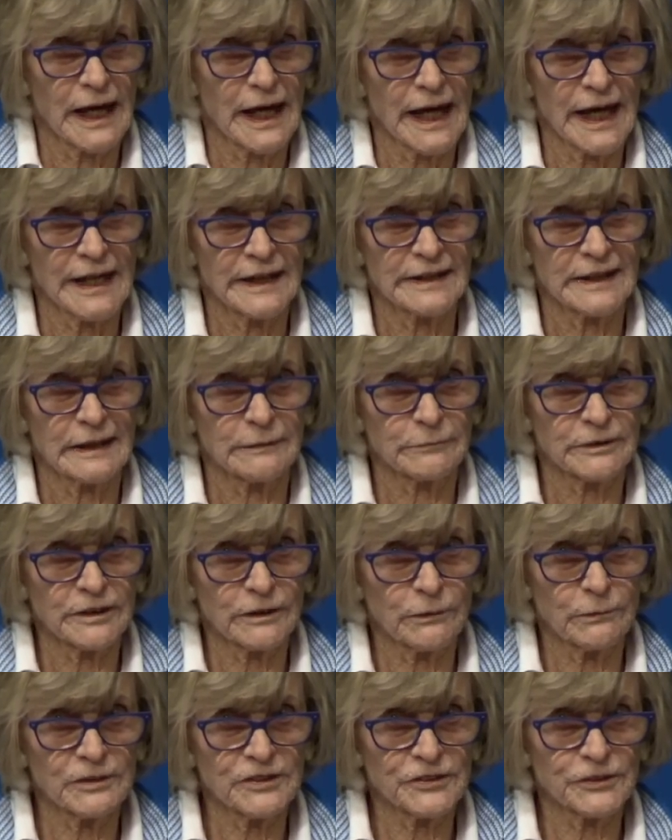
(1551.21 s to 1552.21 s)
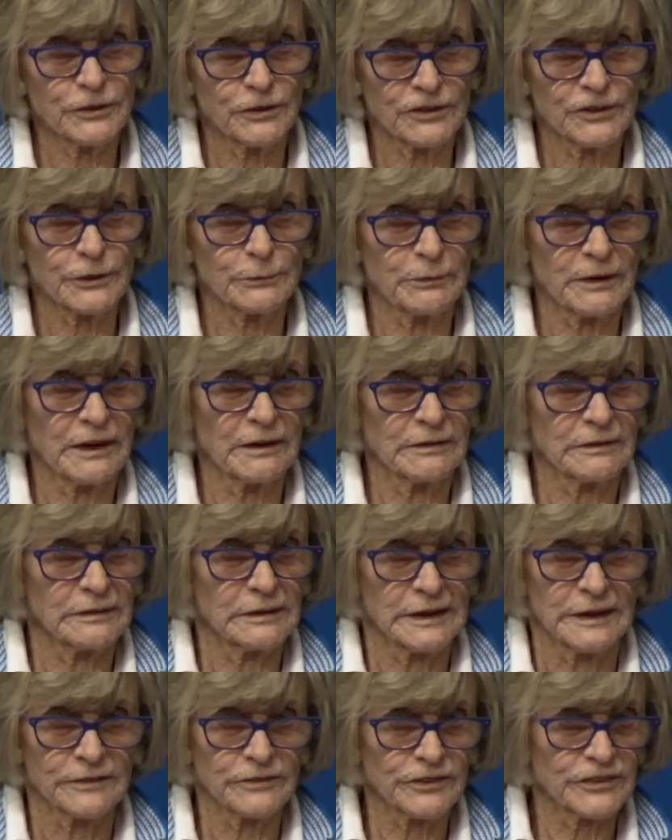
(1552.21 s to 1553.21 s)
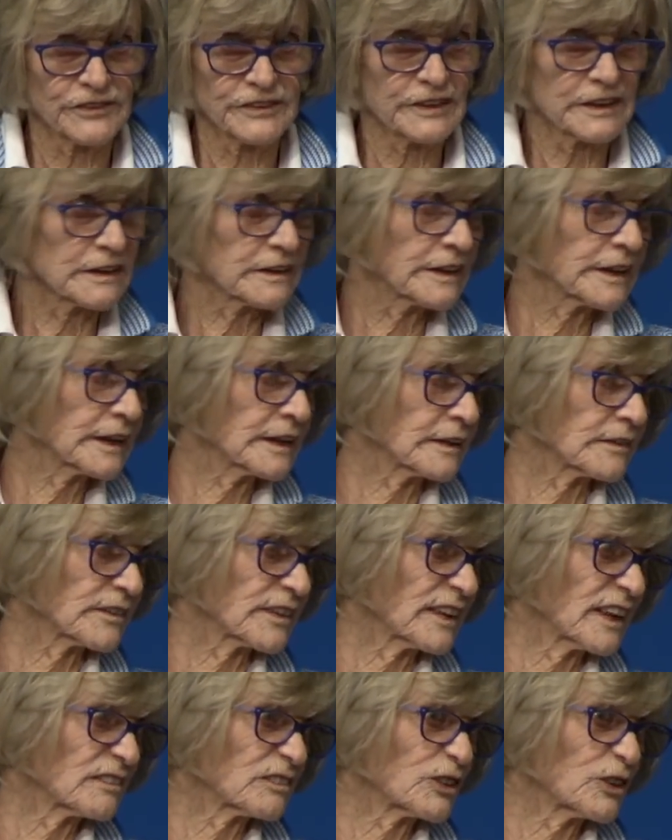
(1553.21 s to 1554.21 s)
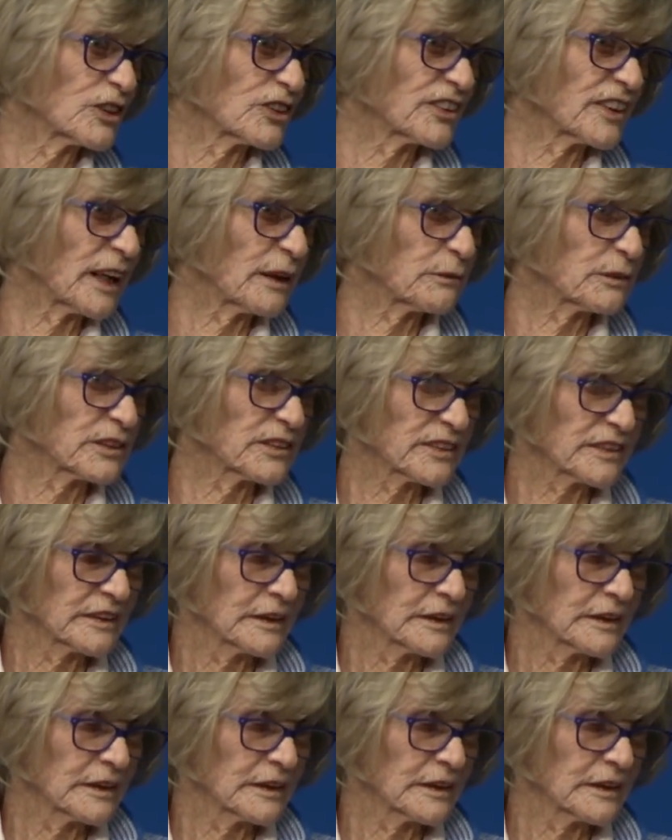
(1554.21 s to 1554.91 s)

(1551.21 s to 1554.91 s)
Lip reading: And we always talked about interesting things, and of course that was,